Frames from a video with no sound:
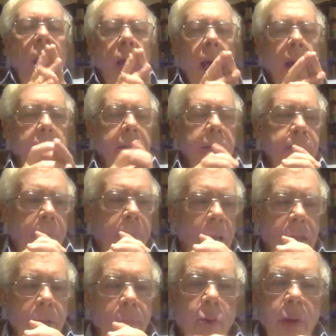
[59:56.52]
And it's
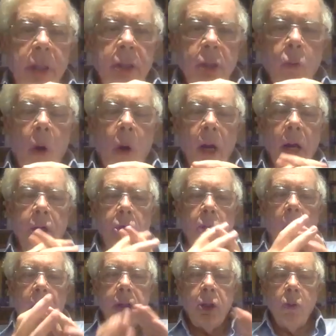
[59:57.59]
part of the reason why I
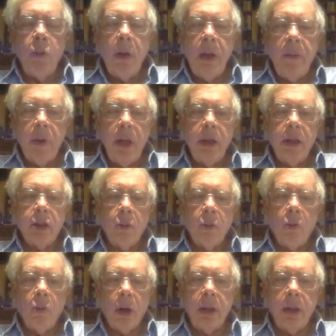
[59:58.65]
tried to weave into
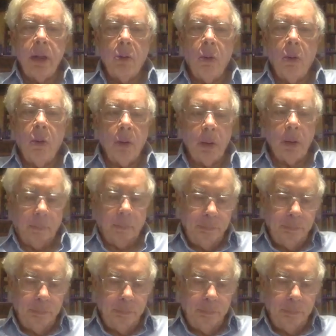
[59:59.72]
what I taught,